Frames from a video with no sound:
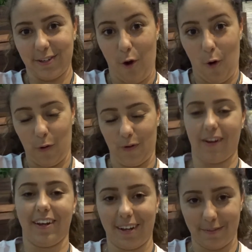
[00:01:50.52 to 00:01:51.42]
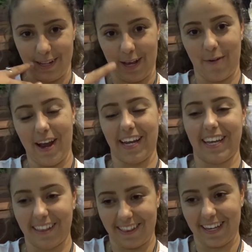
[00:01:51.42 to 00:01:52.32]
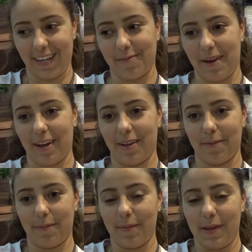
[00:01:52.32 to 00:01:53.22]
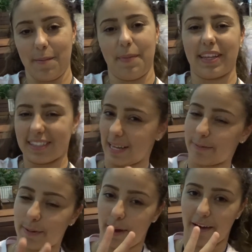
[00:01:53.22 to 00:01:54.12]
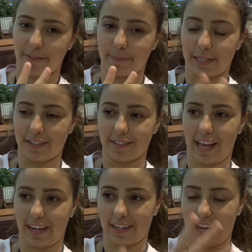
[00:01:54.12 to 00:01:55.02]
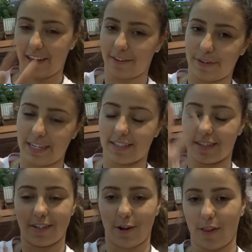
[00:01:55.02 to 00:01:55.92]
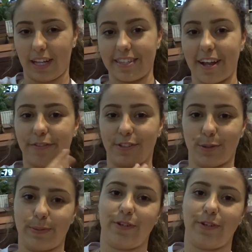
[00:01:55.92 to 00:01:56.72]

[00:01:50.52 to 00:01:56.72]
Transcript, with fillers: go and I've been like waiting and thinking about it, but at the same time I haven't, because like getting a visa and all that stuff is super